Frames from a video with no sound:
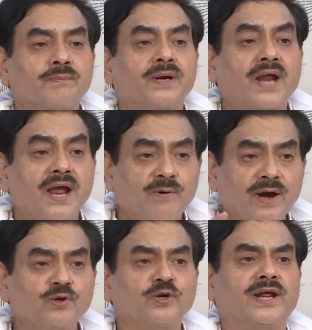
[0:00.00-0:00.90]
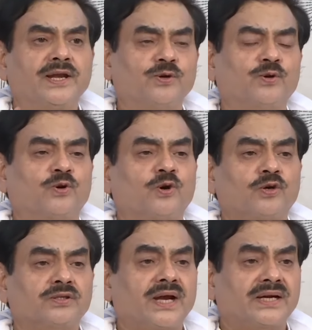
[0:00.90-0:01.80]
But I want to tell you
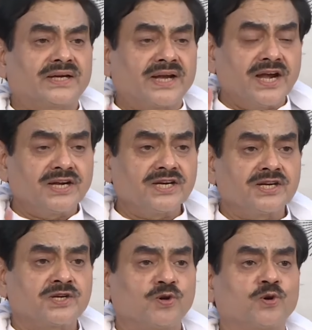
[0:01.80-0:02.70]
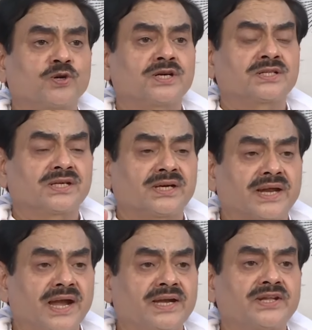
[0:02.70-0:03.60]
that gratitude is the
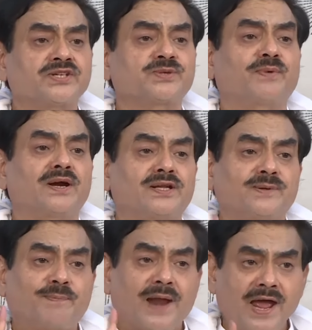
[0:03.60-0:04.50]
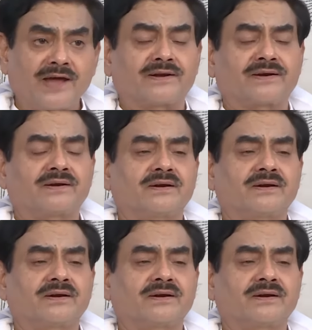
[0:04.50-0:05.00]
greatest multiplier.